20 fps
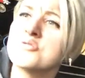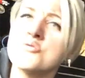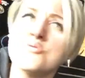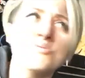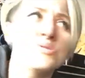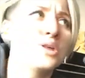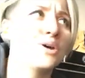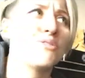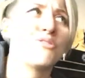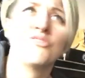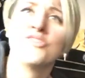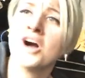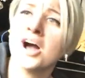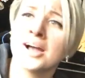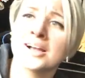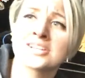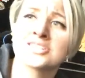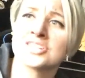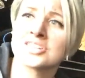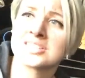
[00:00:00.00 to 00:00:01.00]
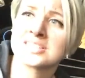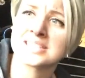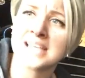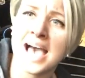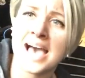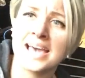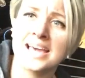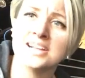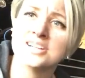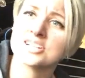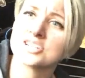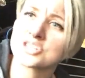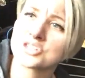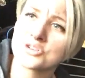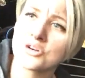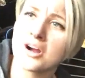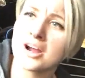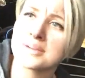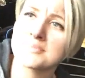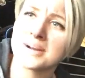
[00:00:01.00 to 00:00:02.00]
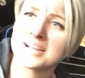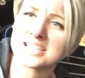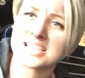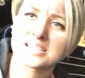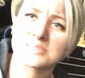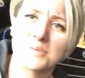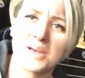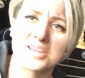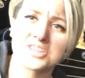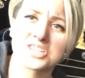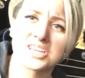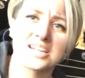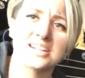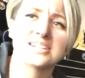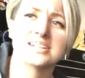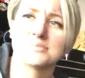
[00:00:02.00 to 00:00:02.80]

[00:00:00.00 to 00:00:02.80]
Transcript: who the fuck just sat and destroyed my suspension?